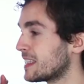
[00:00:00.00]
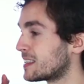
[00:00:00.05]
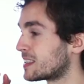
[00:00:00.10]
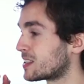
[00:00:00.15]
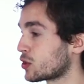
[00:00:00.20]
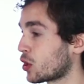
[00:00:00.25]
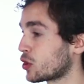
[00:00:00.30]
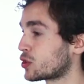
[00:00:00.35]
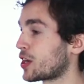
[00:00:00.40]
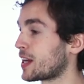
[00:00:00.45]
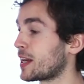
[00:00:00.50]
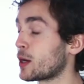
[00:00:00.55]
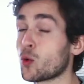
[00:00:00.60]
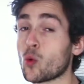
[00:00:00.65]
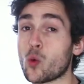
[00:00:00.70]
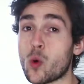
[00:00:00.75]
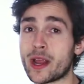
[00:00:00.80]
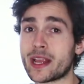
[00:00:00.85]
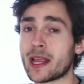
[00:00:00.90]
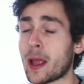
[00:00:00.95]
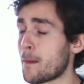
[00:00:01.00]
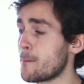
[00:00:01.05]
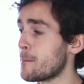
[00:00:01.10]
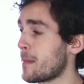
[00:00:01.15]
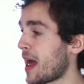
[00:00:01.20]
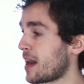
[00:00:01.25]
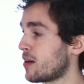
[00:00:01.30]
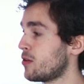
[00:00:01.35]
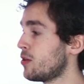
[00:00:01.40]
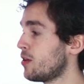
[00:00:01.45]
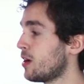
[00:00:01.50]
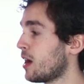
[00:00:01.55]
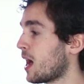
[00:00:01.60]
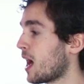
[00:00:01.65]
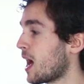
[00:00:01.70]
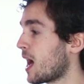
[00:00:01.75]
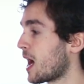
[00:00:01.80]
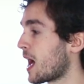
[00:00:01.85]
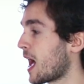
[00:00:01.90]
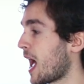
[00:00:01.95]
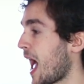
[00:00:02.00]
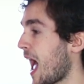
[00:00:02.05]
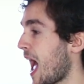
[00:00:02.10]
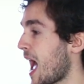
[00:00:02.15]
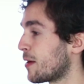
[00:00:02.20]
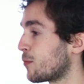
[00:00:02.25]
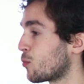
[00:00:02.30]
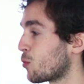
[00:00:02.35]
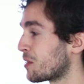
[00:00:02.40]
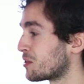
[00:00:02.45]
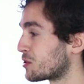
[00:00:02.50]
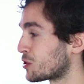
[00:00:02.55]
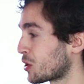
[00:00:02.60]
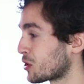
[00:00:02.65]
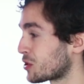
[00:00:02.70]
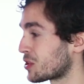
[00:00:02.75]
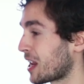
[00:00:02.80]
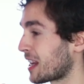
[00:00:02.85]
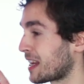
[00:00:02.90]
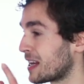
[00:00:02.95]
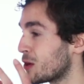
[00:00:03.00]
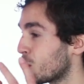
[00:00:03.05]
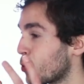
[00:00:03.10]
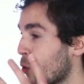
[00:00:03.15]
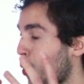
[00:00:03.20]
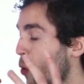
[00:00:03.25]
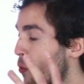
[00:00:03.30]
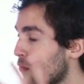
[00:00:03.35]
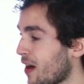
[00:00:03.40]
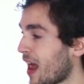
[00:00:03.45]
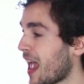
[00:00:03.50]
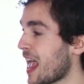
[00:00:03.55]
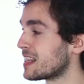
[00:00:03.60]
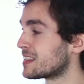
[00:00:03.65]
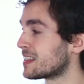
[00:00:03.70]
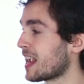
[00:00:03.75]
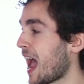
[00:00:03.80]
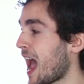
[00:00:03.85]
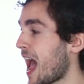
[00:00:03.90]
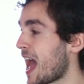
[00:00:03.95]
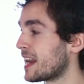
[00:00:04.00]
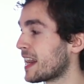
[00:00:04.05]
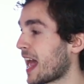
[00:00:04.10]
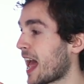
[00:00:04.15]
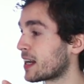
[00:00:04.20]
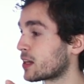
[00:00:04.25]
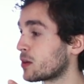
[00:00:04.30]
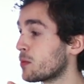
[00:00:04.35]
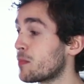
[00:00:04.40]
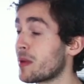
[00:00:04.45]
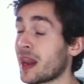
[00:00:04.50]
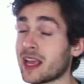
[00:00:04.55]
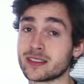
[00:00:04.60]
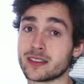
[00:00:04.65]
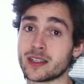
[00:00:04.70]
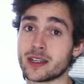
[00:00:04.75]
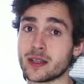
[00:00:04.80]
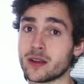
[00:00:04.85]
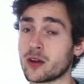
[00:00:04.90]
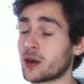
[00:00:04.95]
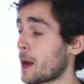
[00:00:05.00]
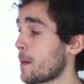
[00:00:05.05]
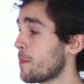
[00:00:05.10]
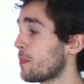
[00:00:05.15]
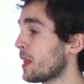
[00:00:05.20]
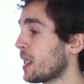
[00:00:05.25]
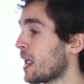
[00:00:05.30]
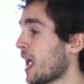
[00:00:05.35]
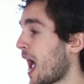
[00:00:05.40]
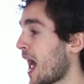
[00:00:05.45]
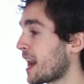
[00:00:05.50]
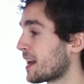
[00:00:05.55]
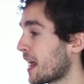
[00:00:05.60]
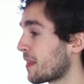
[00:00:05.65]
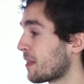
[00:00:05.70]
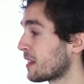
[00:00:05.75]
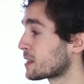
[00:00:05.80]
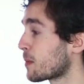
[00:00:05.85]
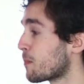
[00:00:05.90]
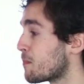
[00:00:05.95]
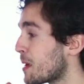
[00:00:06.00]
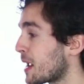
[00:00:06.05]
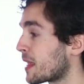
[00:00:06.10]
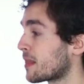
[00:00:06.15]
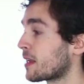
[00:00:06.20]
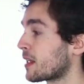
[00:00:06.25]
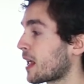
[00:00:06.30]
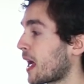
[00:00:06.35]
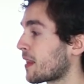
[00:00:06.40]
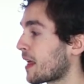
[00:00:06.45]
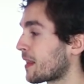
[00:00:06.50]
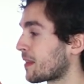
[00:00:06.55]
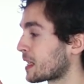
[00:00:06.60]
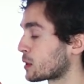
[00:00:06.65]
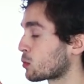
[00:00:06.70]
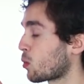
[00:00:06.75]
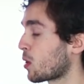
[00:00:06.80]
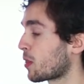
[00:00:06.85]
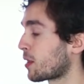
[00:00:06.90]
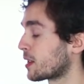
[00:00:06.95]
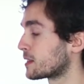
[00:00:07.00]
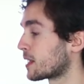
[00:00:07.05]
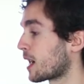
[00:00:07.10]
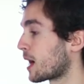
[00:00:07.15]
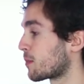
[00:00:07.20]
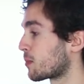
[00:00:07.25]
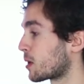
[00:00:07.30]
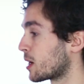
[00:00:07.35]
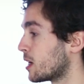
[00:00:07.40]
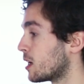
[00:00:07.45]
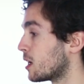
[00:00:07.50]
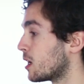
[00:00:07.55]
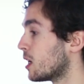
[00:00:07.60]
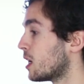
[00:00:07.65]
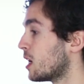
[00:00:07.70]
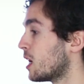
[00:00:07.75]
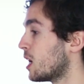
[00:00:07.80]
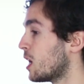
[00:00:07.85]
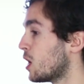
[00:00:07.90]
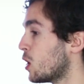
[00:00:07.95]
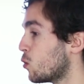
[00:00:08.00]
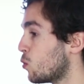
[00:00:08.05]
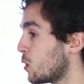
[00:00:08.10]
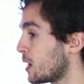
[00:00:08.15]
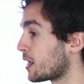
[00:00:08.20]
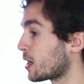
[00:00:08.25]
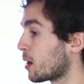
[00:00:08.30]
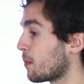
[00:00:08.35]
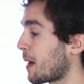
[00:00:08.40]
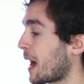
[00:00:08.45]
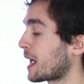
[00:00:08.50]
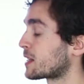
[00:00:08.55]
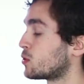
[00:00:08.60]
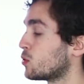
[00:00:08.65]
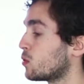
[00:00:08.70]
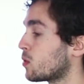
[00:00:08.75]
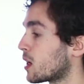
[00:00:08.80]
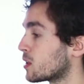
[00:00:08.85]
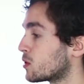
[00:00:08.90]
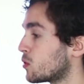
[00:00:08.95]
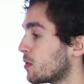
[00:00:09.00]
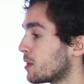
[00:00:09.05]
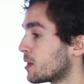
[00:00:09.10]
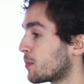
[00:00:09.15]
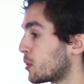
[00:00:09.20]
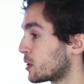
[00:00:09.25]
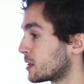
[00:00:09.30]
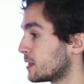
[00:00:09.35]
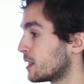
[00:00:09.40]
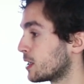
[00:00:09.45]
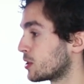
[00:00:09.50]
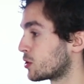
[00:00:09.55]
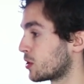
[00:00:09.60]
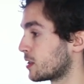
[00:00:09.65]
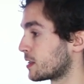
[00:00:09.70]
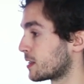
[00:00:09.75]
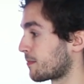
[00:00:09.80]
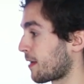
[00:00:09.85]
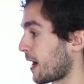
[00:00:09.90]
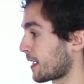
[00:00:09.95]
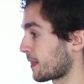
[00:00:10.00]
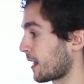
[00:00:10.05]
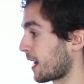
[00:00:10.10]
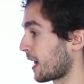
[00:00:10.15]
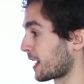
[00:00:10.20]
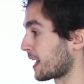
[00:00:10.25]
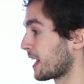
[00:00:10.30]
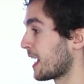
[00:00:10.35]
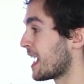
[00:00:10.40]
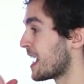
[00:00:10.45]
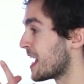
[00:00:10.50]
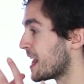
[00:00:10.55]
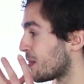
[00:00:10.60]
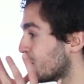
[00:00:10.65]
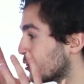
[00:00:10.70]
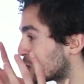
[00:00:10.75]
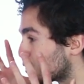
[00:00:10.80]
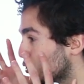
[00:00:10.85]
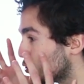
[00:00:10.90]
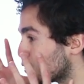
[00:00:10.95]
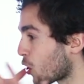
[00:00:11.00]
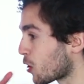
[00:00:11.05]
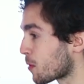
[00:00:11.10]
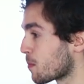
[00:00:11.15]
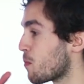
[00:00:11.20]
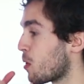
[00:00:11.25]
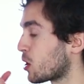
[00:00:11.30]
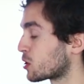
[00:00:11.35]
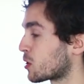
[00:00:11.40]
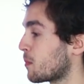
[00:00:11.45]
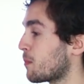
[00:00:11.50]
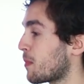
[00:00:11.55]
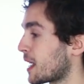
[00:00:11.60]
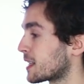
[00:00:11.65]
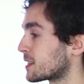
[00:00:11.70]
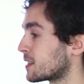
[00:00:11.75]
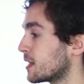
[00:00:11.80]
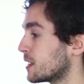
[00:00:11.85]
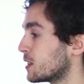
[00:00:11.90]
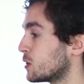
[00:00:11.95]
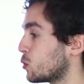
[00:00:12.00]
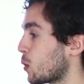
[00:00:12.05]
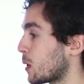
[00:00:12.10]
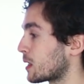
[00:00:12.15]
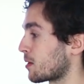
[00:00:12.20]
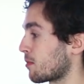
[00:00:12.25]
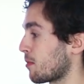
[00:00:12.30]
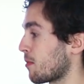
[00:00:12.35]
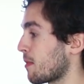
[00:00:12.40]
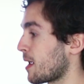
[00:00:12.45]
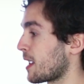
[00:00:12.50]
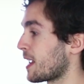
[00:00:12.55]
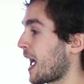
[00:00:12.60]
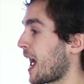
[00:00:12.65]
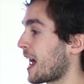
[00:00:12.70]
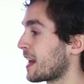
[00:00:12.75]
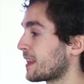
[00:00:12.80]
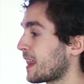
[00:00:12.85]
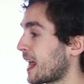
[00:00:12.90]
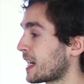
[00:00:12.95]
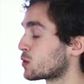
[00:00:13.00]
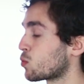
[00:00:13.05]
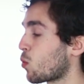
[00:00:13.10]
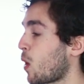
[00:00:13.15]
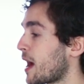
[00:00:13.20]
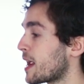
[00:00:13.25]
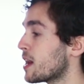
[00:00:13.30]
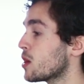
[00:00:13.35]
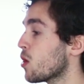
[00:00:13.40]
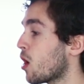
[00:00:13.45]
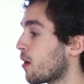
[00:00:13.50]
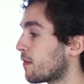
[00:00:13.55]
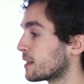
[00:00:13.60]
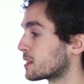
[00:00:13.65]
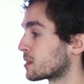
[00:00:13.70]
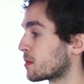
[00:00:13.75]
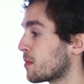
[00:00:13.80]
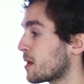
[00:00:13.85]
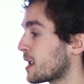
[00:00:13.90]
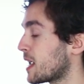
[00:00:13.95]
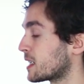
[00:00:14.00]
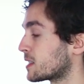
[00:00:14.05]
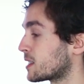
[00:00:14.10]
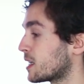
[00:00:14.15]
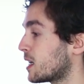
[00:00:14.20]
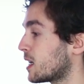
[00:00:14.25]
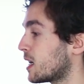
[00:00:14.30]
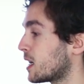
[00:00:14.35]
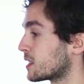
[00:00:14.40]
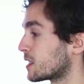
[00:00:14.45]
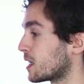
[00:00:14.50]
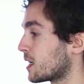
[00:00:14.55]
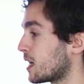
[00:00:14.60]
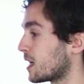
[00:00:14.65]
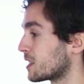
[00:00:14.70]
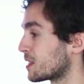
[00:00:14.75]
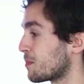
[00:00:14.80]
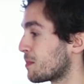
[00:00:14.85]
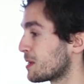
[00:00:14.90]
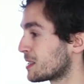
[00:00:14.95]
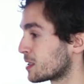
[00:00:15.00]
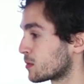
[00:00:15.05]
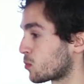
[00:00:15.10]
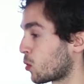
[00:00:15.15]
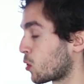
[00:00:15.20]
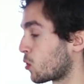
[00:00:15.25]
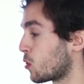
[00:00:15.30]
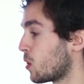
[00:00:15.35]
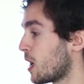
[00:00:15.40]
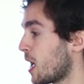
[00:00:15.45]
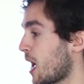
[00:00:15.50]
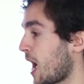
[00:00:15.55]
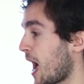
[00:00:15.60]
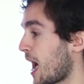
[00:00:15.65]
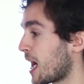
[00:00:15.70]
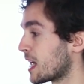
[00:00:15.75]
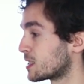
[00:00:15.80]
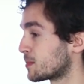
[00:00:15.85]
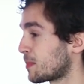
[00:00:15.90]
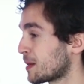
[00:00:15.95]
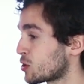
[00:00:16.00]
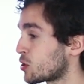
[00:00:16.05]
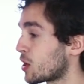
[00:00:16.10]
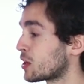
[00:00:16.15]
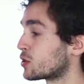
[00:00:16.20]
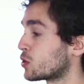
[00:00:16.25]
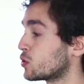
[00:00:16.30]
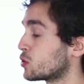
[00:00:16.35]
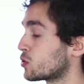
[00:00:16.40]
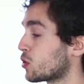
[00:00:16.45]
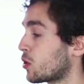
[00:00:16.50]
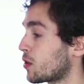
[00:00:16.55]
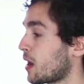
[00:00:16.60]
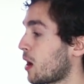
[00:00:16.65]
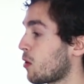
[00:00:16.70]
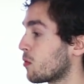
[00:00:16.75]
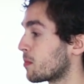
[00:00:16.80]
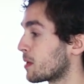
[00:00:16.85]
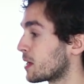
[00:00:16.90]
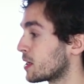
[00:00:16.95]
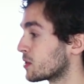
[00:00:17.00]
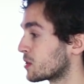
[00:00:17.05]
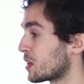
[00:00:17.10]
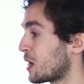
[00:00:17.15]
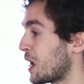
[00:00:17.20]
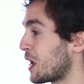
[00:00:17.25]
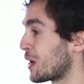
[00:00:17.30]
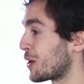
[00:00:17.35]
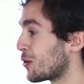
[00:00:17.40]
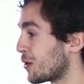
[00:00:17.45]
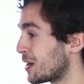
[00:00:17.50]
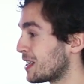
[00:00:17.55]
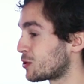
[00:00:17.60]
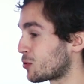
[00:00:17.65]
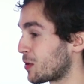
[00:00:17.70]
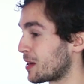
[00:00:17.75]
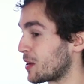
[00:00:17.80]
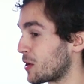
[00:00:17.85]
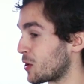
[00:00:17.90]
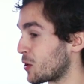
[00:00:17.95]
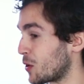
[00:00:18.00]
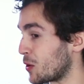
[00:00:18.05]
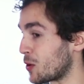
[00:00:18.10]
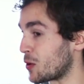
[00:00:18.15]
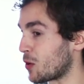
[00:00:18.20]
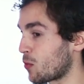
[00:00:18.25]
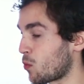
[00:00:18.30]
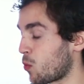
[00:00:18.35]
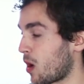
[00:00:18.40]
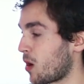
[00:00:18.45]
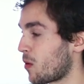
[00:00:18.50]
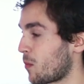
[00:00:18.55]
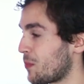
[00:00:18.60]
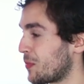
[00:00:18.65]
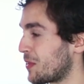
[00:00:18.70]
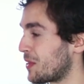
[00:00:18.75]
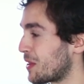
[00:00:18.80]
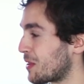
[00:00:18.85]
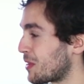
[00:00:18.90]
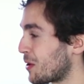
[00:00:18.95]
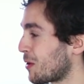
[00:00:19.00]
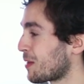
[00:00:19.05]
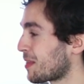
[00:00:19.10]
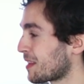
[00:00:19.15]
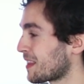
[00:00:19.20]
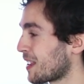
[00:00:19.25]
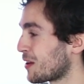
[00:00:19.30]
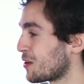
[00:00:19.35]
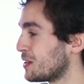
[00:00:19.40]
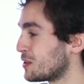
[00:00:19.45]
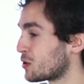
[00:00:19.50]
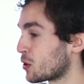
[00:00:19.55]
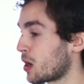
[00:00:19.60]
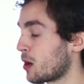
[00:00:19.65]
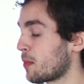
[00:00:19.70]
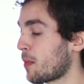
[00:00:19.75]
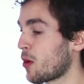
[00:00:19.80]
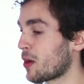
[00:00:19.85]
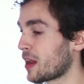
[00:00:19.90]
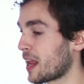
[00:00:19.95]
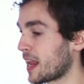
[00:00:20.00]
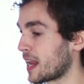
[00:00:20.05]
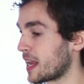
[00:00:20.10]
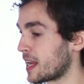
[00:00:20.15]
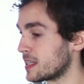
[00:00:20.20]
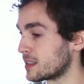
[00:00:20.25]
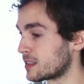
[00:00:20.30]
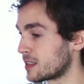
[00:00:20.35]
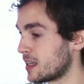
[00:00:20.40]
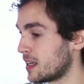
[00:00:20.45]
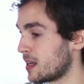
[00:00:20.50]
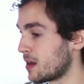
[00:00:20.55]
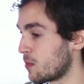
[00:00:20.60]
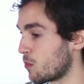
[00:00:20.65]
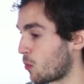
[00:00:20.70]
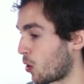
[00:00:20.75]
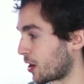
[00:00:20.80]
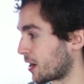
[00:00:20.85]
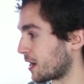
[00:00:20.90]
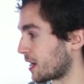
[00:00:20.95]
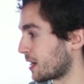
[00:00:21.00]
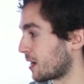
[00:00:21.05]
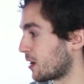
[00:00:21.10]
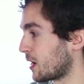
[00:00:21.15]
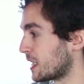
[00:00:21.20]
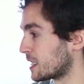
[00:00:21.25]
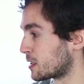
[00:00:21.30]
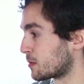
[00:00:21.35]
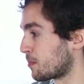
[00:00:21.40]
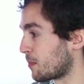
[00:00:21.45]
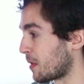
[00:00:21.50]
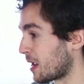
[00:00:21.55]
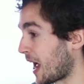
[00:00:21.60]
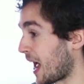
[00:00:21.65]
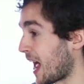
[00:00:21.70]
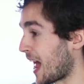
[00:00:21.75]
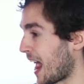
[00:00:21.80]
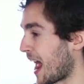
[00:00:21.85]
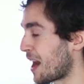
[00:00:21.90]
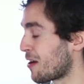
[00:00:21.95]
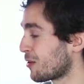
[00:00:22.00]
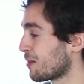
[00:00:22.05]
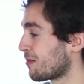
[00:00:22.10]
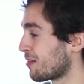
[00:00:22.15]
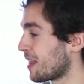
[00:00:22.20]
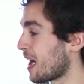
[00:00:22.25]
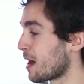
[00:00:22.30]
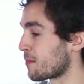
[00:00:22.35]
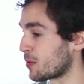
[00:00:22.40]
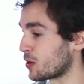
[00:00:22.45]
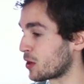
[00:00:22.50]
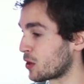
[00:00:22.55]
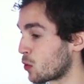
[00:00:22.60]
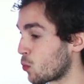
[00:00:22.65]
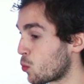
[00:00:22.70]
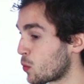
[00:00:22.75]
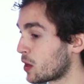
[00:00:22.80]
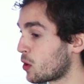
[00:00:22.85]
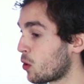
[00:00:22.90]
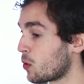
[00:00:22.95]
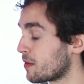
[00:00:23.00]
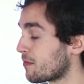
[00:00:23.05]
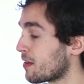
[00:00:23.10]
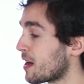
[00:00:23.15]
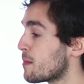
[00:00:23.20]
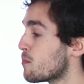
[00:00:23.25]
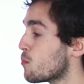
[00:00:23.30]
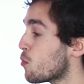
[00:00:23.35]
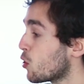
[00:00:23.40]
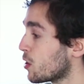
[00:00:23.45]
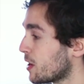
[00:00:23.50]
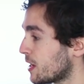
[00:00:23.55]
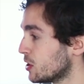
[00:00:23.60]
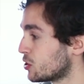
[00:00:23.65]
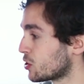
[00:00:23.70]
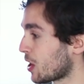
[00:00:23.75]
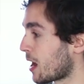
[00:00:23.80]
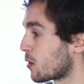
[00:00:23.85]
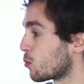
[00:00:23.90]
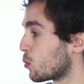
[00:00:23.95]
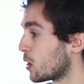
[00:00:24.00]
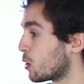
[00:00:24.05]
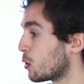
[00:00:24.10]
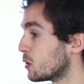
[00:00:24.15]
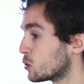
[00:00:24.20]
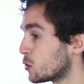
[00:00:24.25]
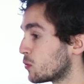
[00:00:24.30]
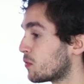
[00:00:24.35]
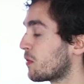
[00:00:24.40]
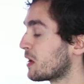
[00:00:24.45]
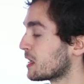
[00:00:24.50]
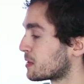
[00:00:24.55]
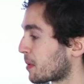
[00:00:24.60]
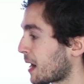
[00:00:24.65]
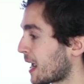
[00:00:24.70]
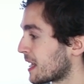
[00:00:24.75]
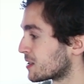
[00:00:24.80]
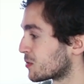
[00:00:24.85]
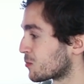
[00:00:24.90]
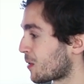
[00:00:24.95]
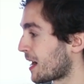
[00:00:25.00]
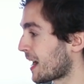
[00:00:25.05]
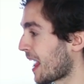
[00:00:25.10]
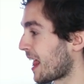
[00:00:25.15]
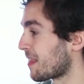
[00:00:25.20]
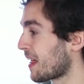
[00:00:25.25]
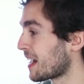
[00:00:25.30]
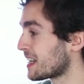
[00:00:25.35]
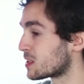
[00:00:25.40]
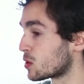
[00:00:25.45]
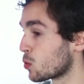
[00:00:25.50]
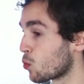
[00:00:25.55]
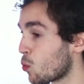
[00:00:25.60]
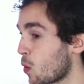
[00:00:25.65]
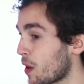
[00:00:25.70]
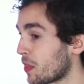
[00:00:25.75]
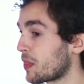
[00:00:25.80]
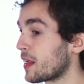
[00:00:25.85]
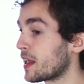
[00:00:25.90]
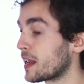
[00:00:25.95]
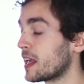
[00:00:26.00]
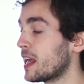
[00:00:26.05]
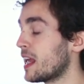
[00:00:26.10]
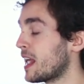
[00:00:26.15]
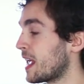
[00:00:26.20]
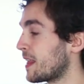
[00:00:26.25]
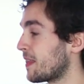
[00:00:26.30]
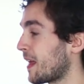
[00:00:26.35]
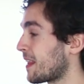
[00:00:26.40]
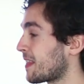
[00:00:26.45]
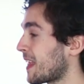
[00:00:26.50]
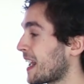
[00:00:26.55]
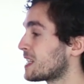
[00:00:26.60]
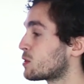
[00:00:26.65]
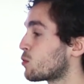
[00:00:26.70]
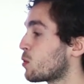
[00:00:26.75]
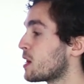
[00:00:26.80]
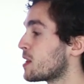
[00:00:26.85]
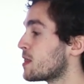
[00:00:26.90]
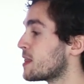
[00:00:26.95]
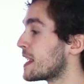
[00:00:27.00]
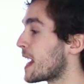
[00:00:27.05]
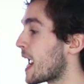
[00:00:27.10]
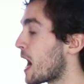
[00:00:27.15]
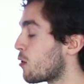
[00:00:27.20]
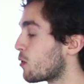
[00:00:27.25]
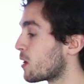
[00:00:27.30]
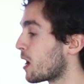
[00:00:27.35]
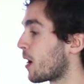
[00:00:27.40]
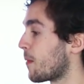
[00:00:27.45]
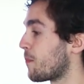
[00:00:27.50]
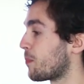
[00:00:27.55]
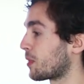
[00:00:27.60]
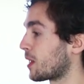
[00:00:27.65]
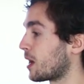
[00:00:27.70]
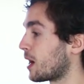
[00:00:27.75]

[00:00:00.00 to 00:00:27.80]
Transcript: in such a quick manner uh, and with such like little overheads and and complexity. Okay, and and that's a big thing, and, and that's one of the things that I'm gonna really come back to uh, during the presentation is the fact that like there's not much complexity to SMMA, and that is why I love SMMA as a, as a, as a business model, uh, especially as you start out, because you're literally you, you, the only thing that you need to care about is marketing is and uh, not even that but we go even more niche and we go into facebook ads right and that is the one thing that that is really the area